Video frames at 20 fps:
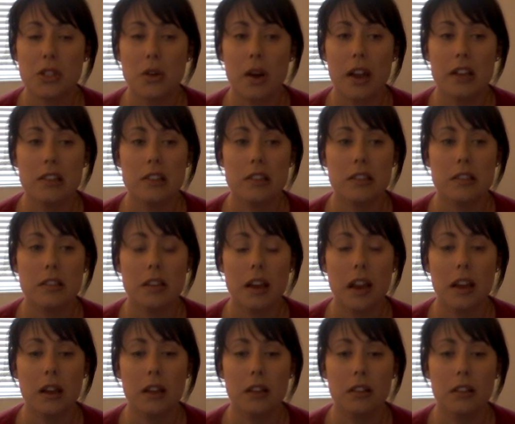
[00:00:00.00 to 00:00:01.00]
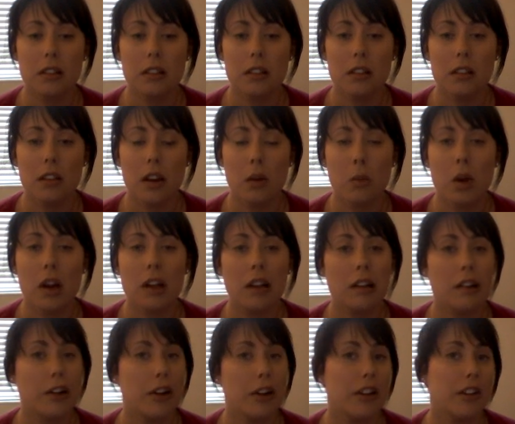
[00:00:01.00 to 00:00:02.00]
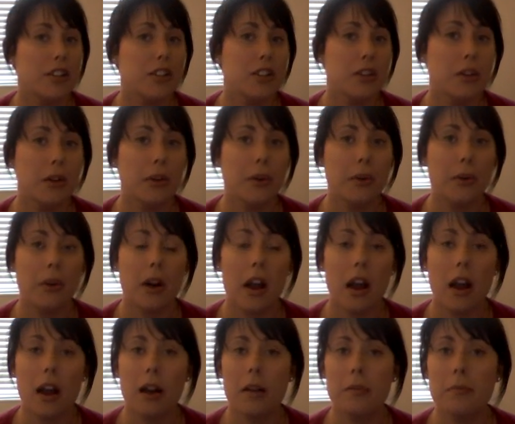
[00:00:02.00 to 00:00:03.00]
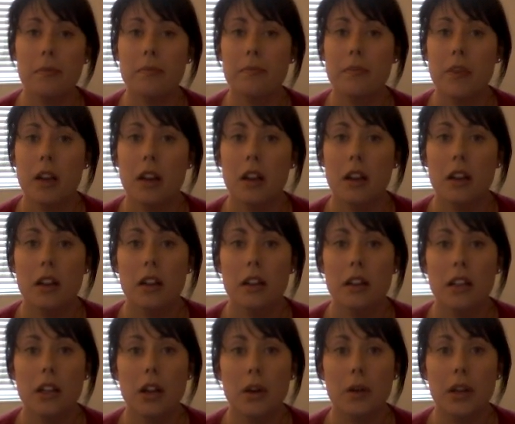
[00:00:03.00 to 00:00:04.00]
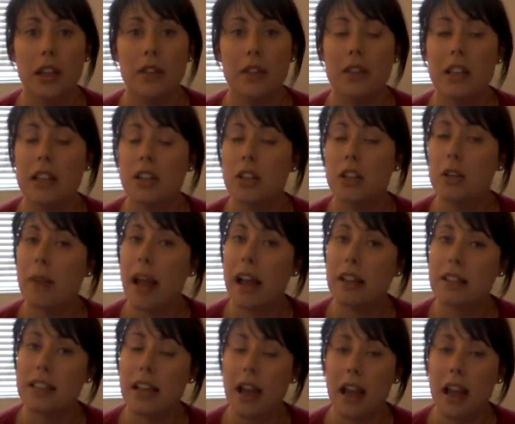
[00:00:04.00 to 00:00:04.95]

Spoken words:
so I want to encourage you, even in your bad